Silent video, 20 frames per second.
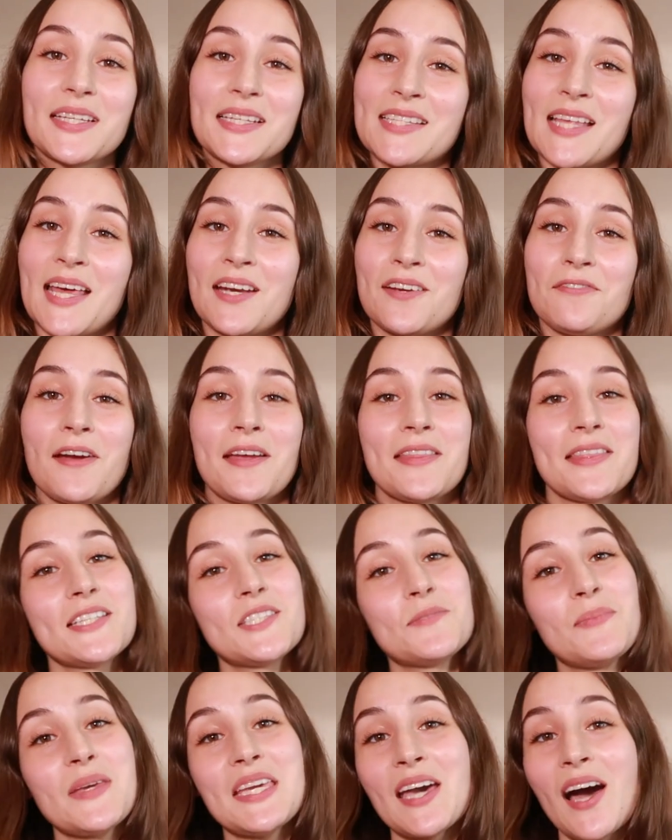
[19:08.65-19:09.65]
excited to find this
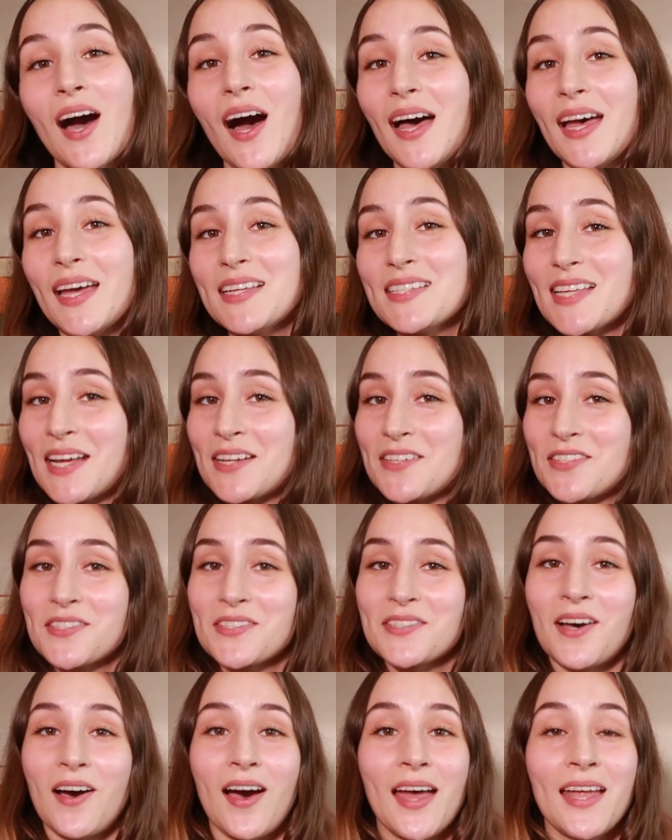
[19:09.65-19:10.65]
because I
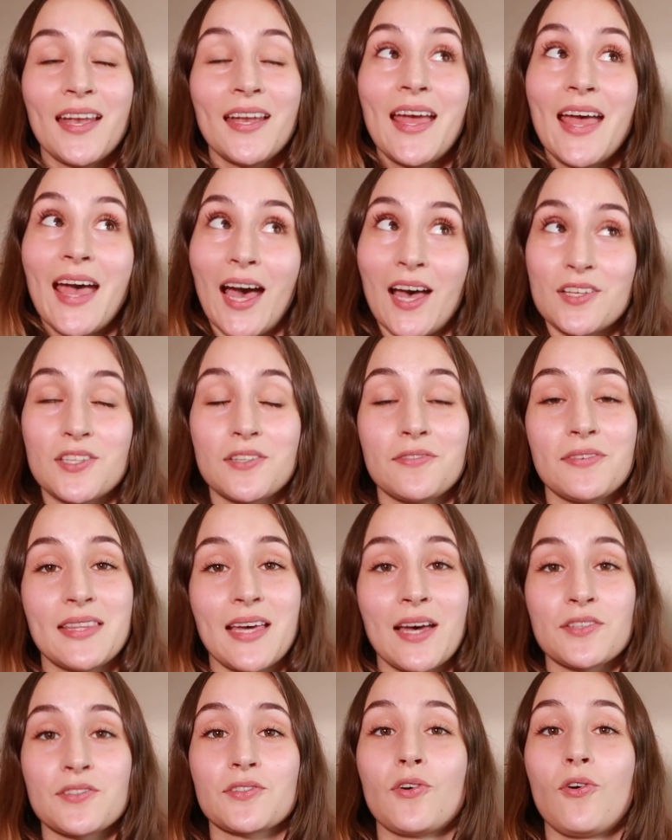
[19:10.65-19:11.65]
just got House of a
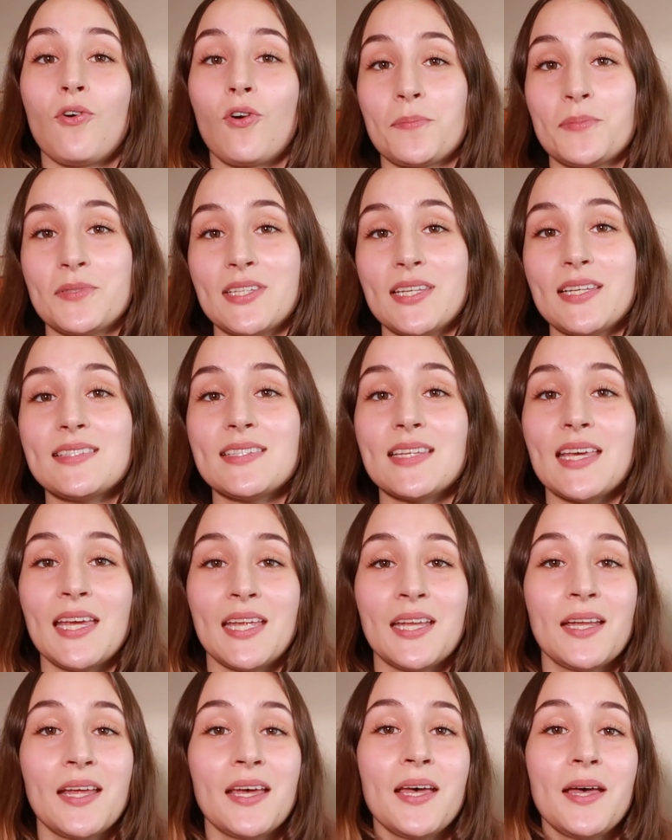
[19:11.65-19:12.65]
Thousand Corpses
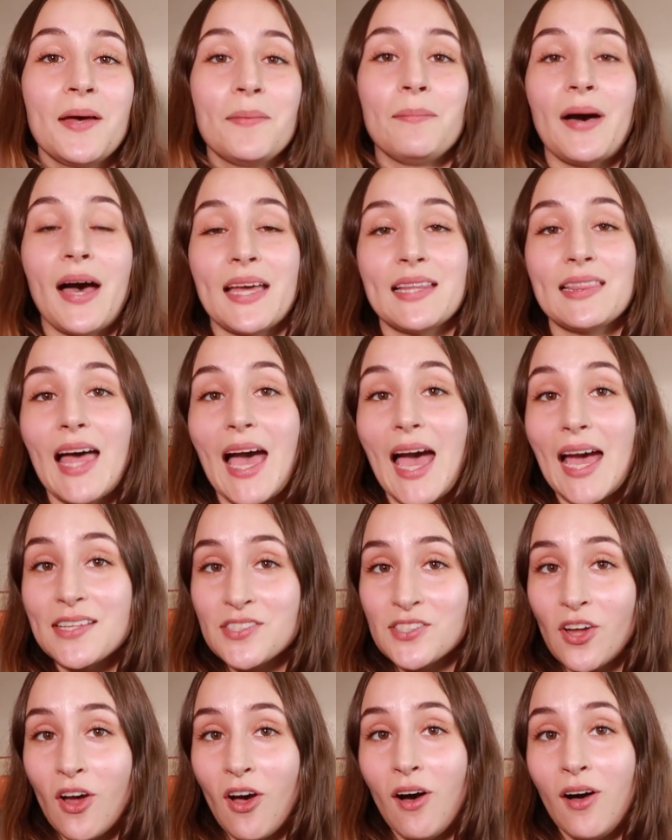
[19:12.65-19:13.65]
in my
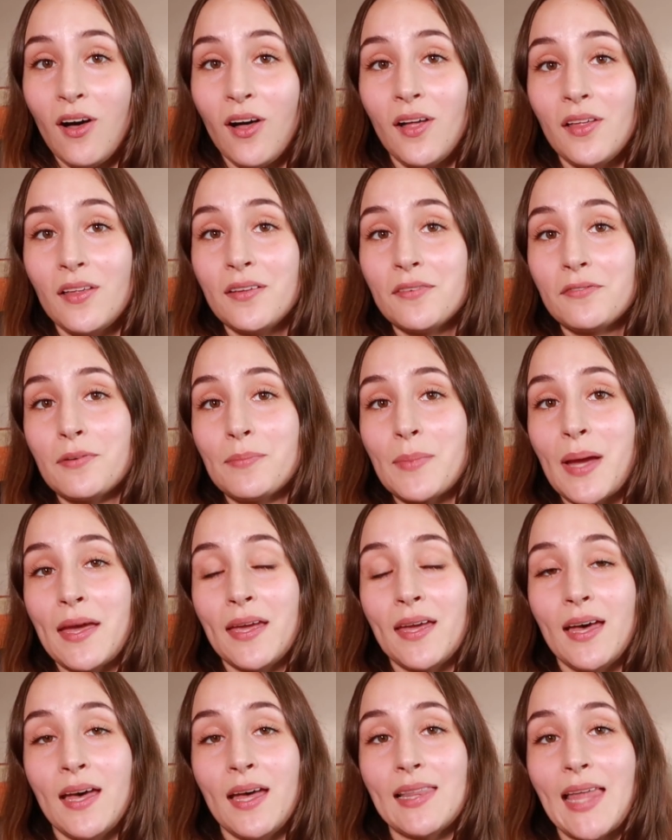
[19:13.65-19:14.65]
last haul for my
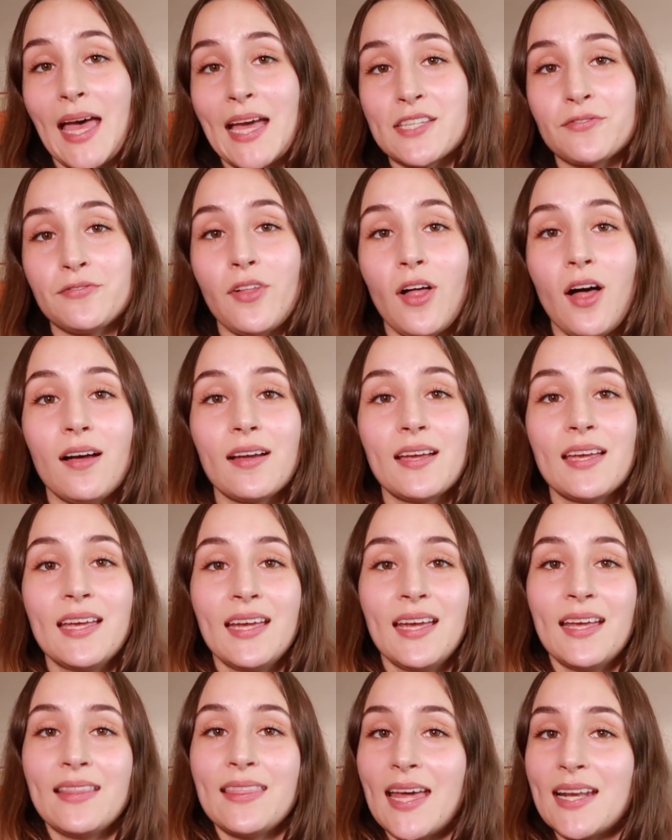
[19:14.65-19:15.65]
last vlog,
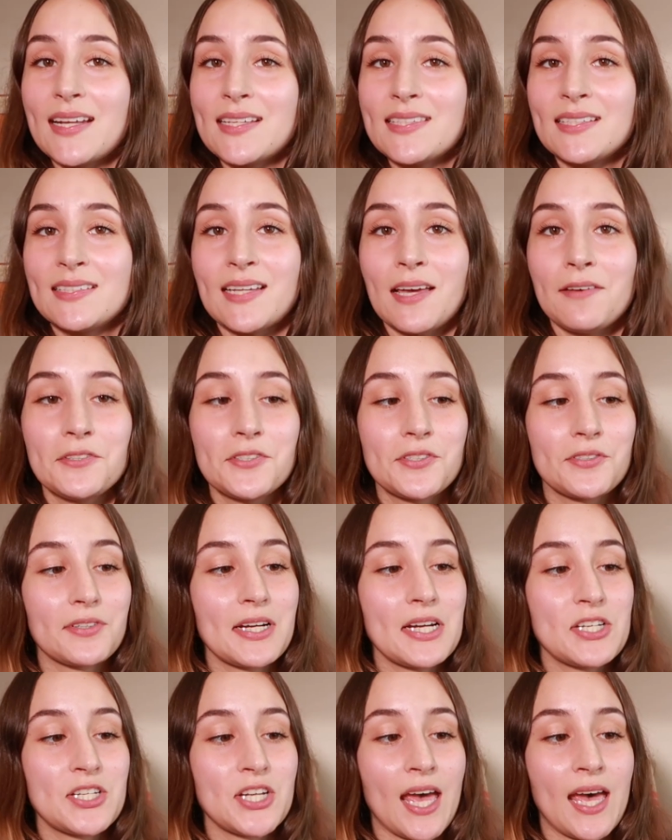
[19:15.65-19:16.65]
and that is The Devil's
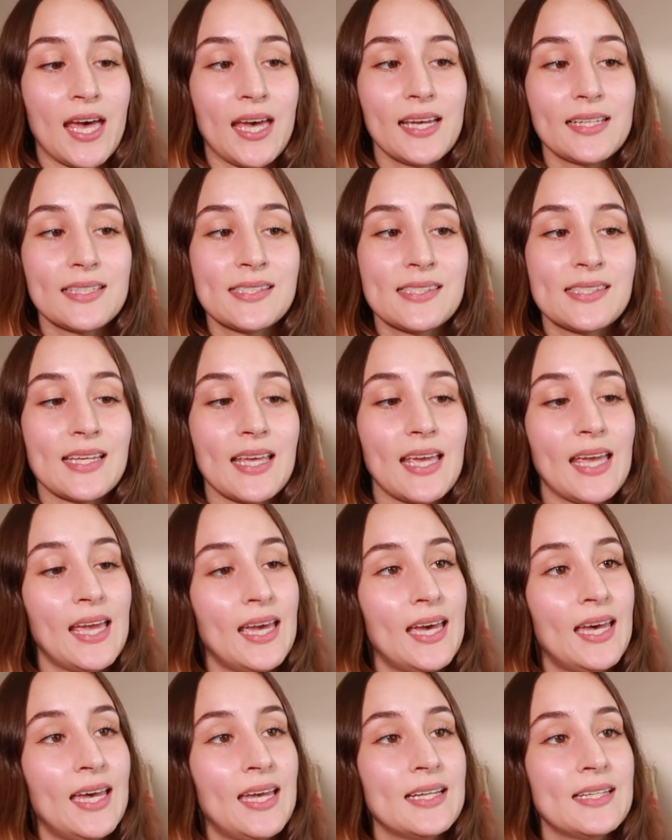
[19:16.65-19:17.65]
Rejects,
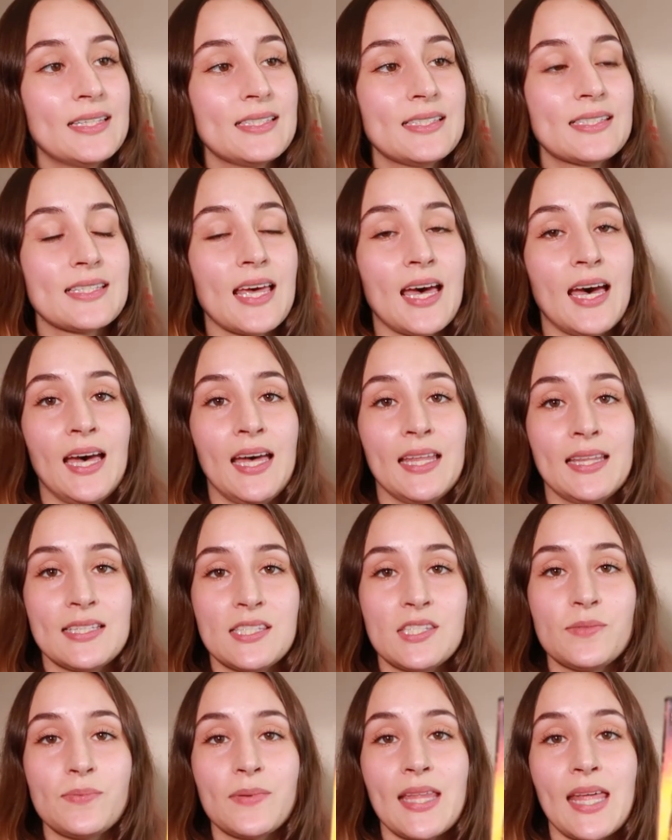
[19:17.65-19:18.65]
and this
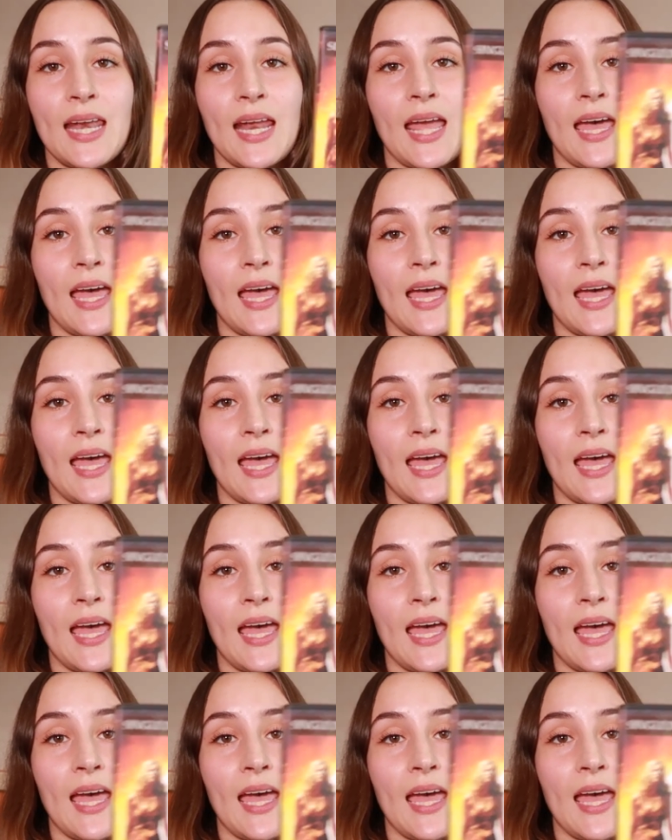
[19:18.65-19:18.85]
is one that I